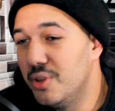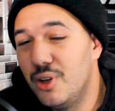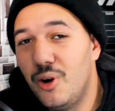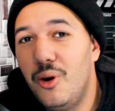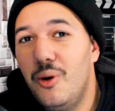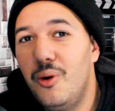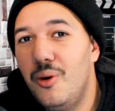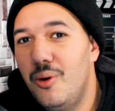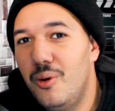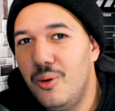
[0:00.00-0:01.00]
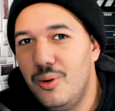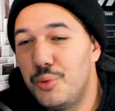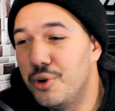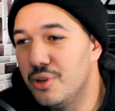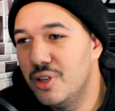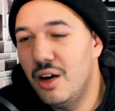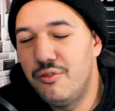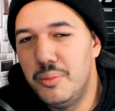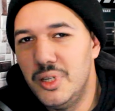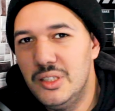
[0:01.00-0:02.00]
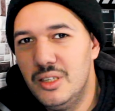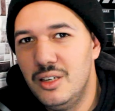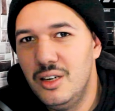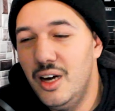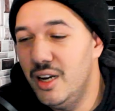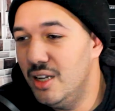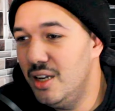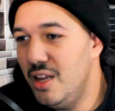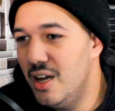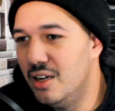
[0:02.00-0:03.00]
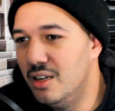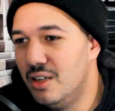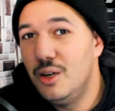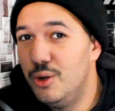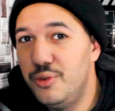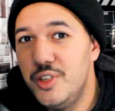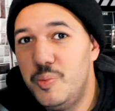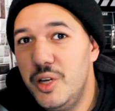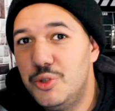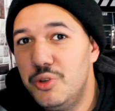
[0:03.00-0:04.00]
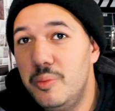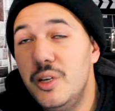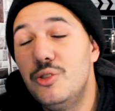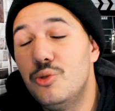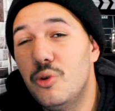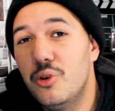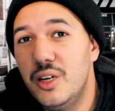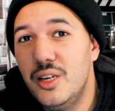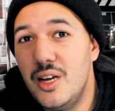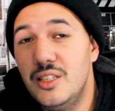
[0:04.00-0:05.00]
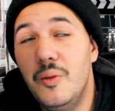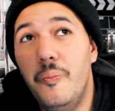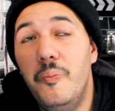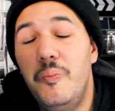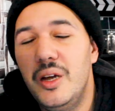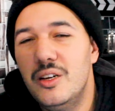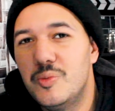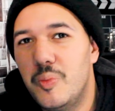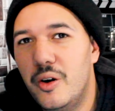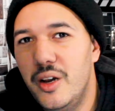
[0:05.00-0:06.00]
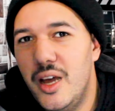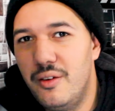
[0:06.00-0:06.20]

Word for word: with the whole world government. And at the end, Luffy's big dream is to organize the biggest party